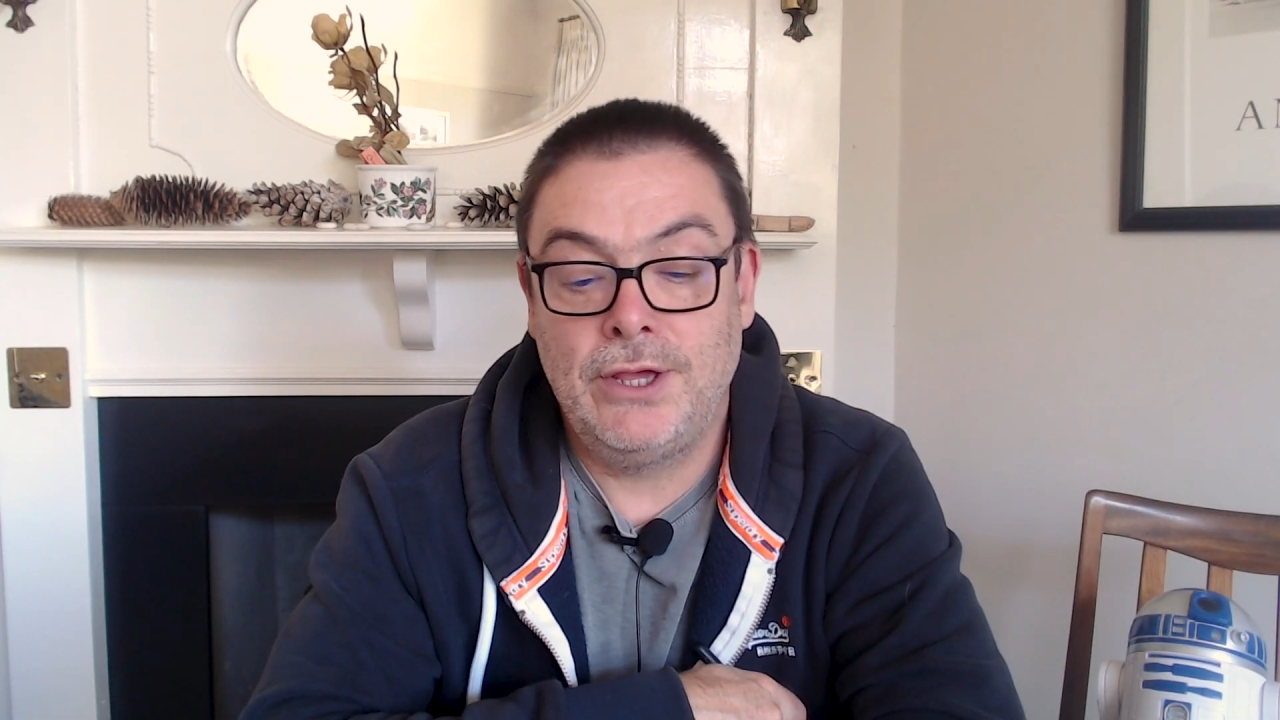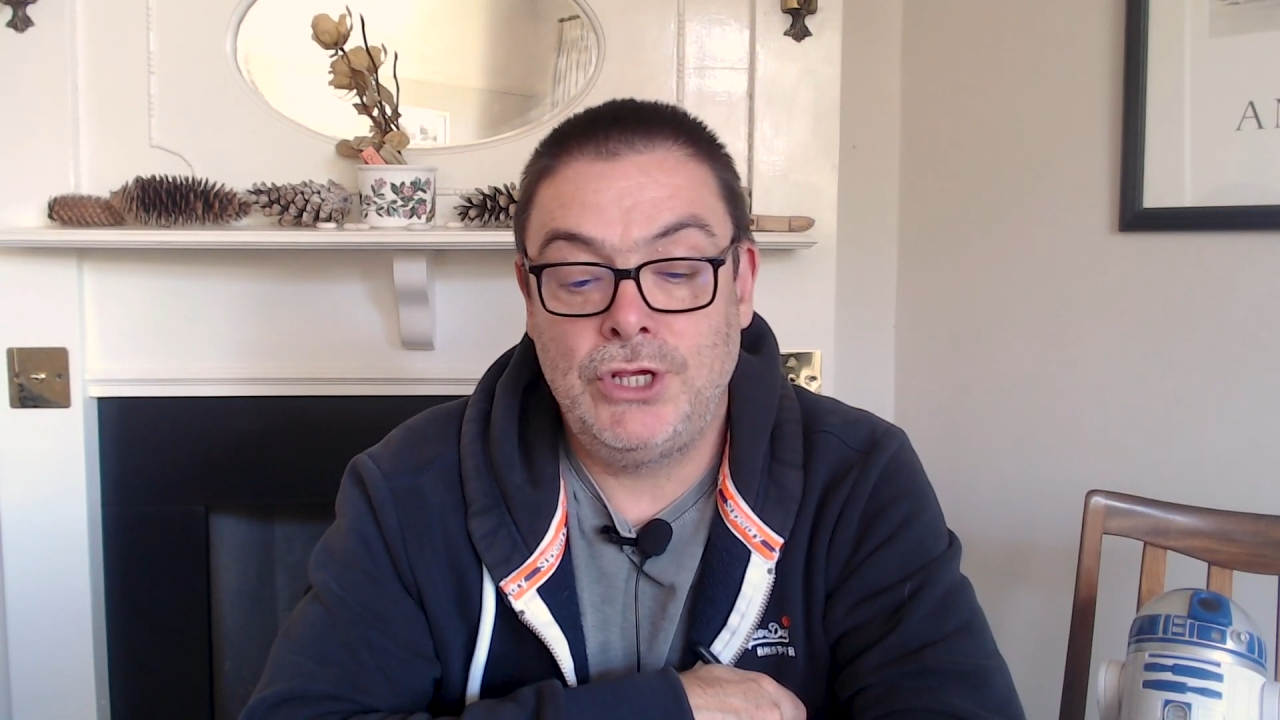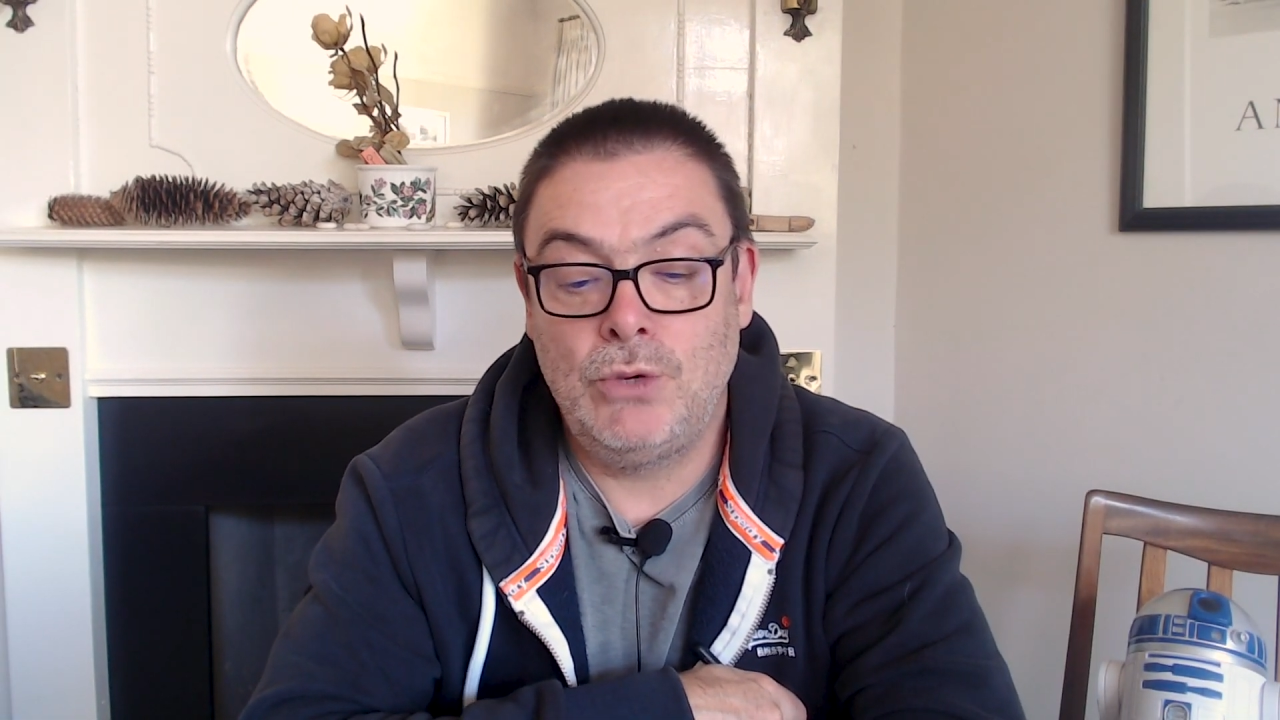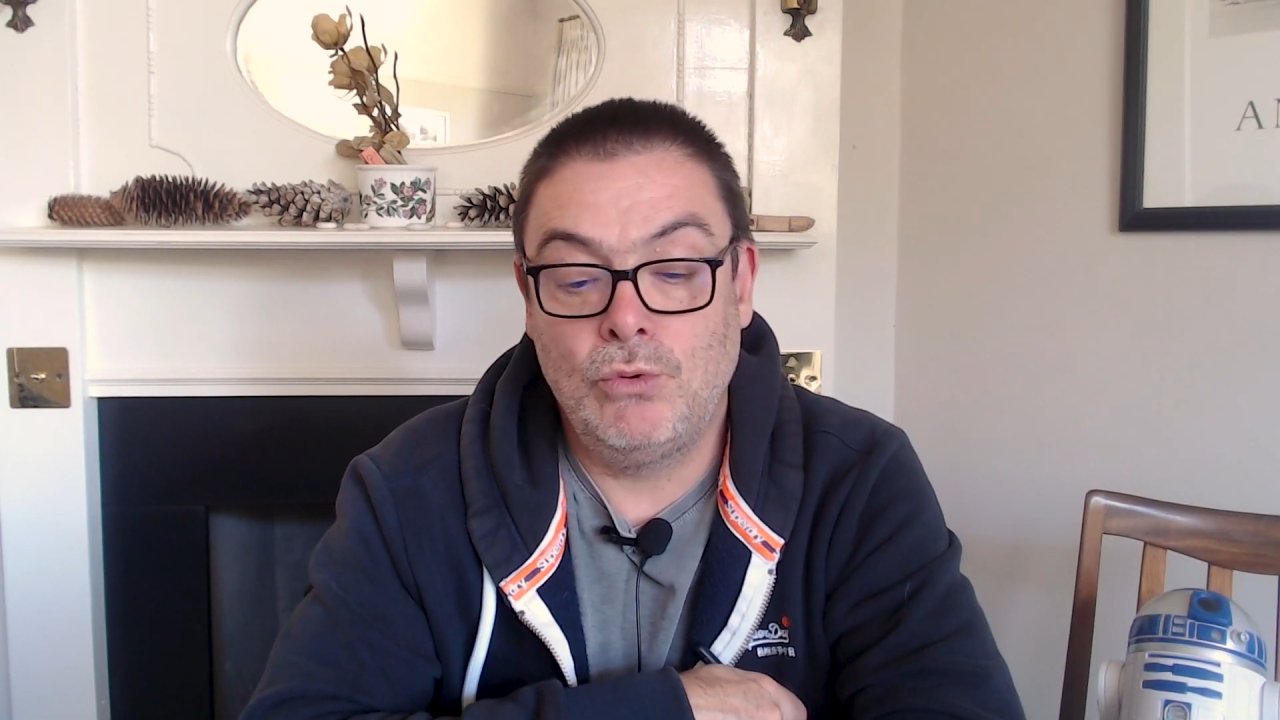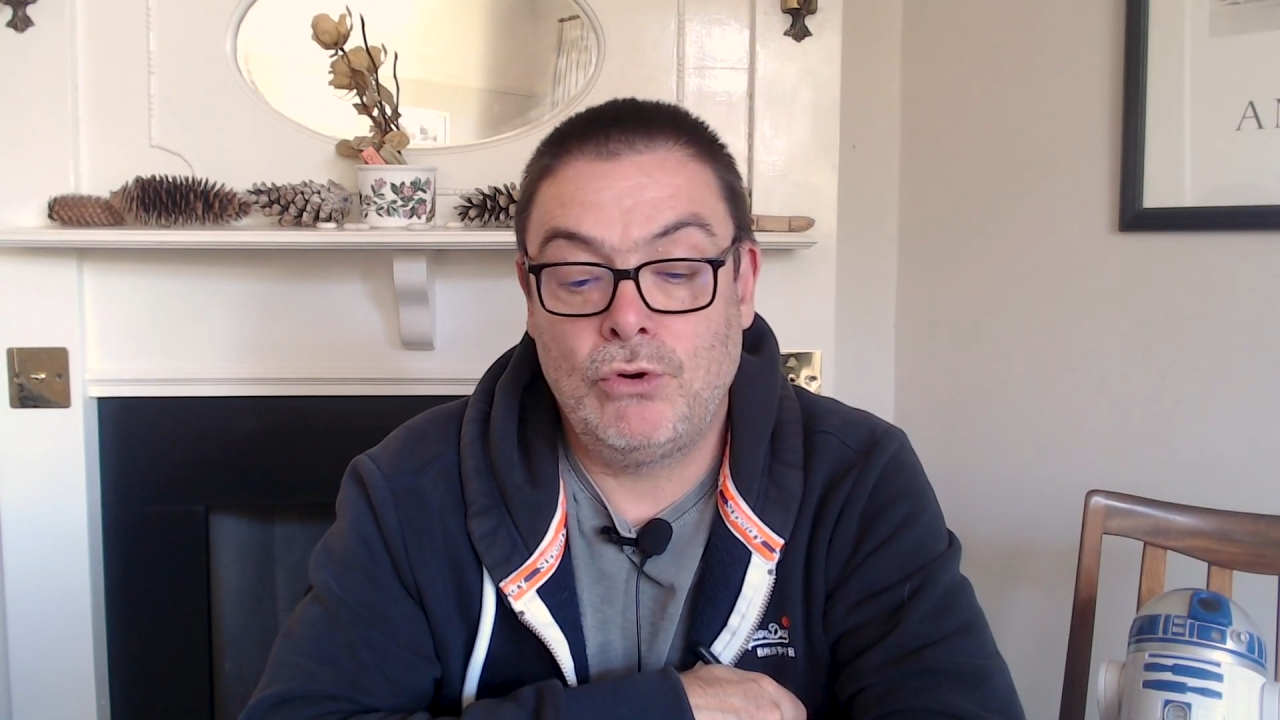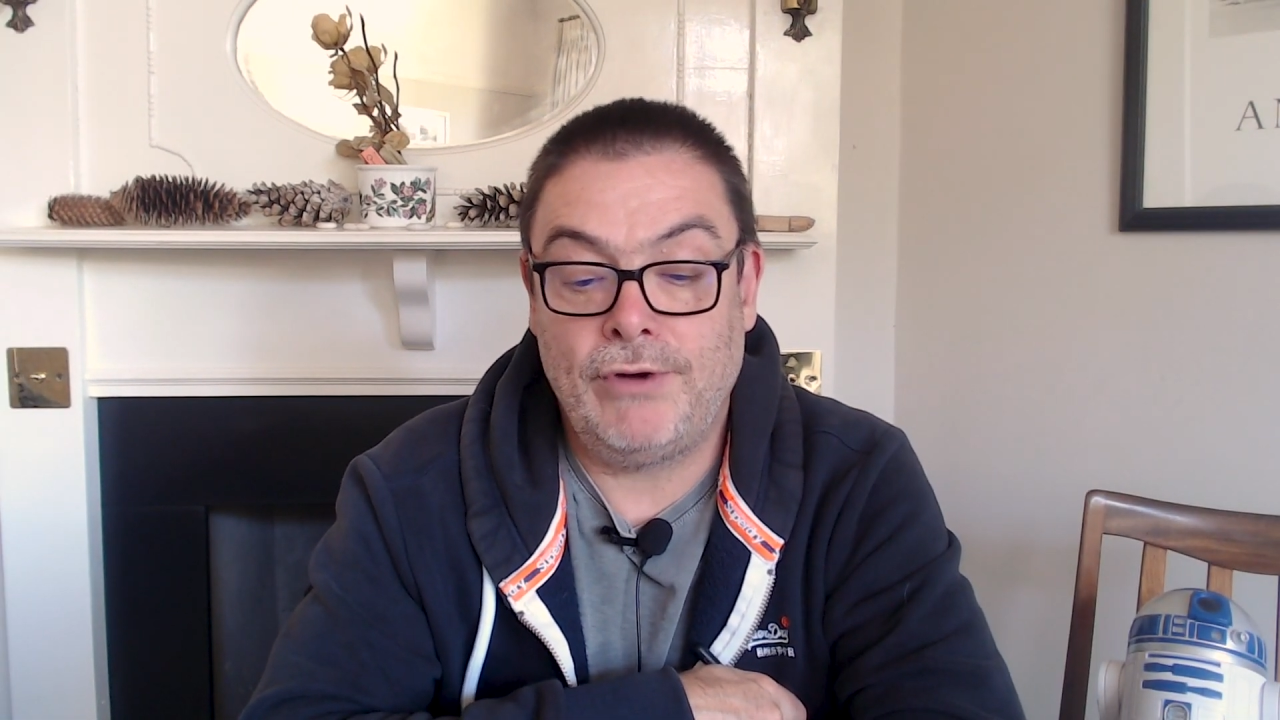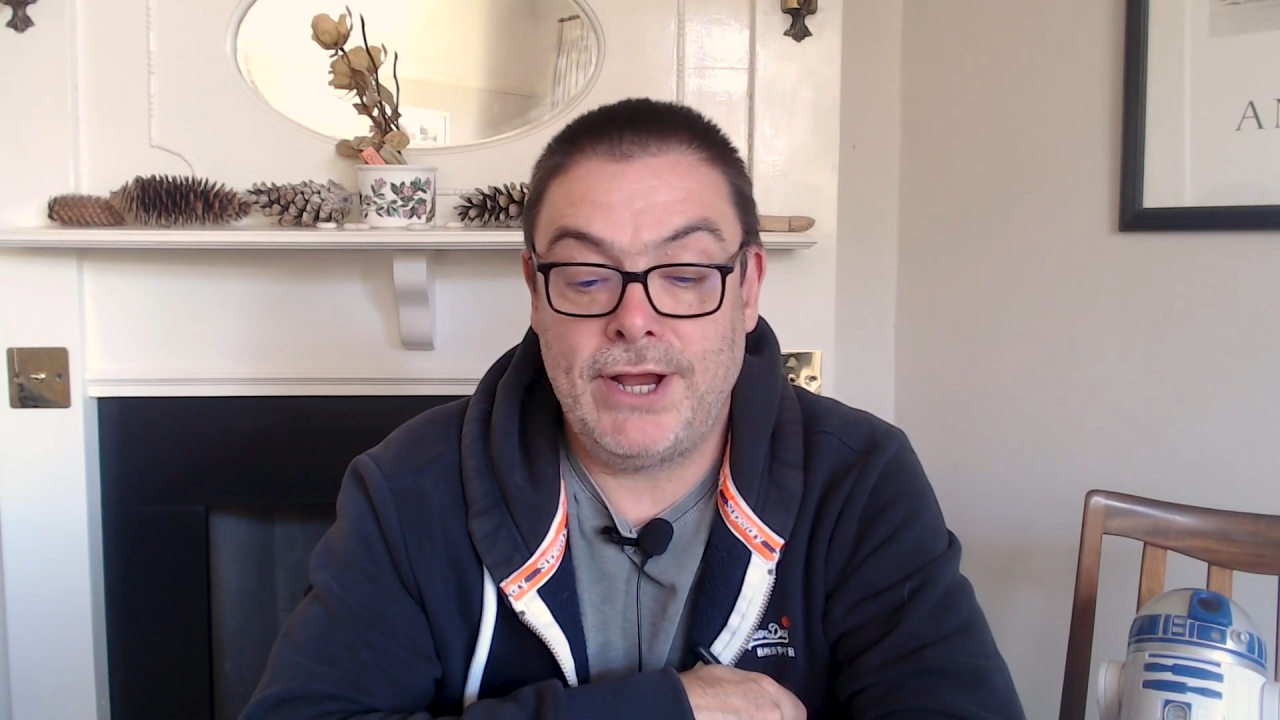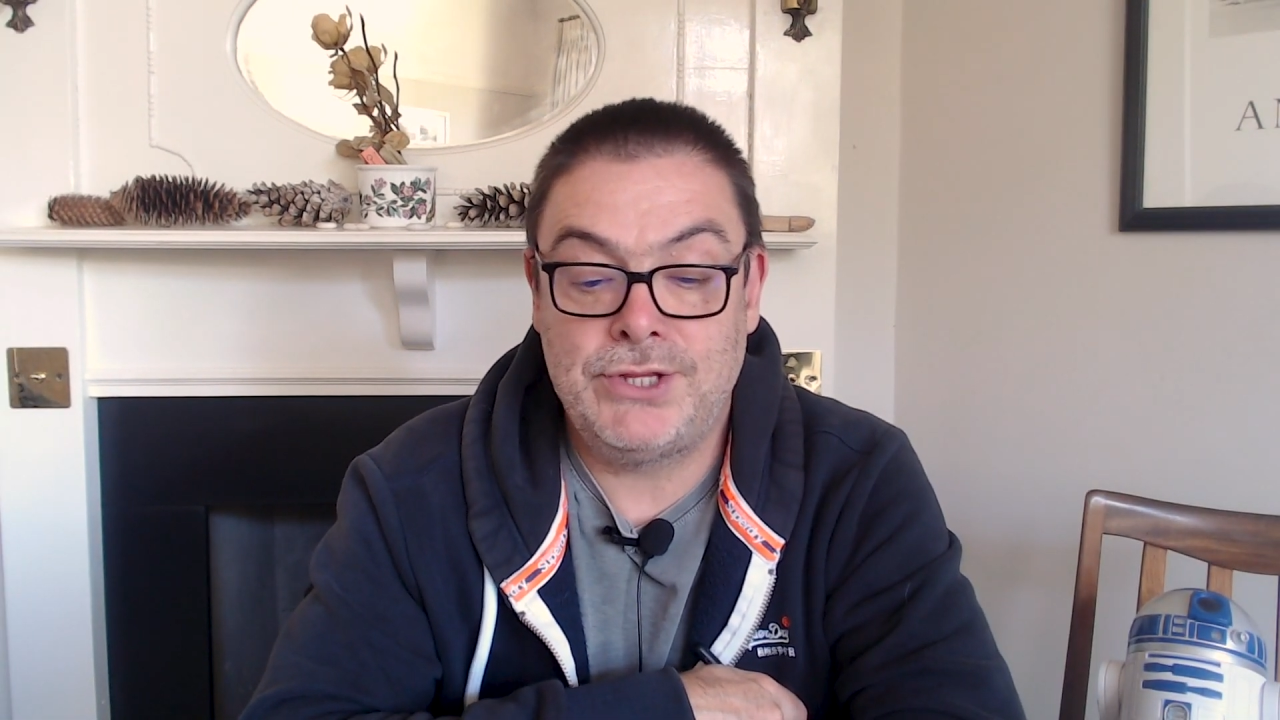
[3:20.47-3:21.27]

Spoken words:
you will create